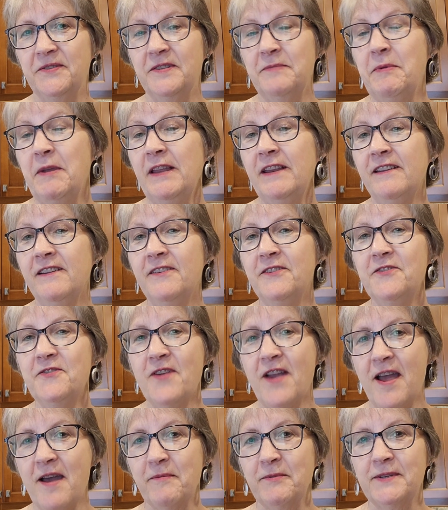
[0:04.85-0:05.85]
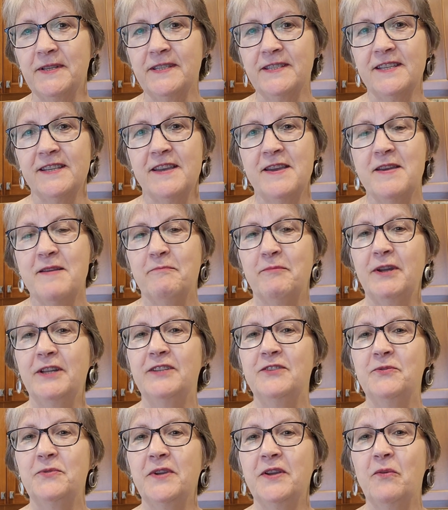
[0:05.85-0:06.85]
depending on your habits, by
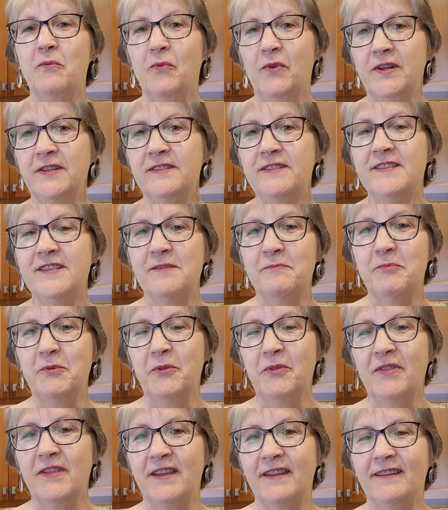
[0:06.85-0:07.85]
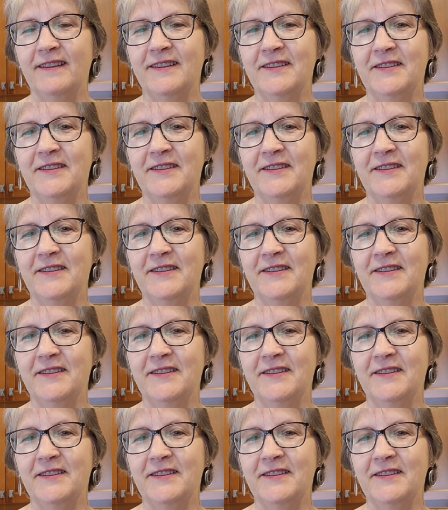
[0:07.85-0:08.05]
doing one simple thing.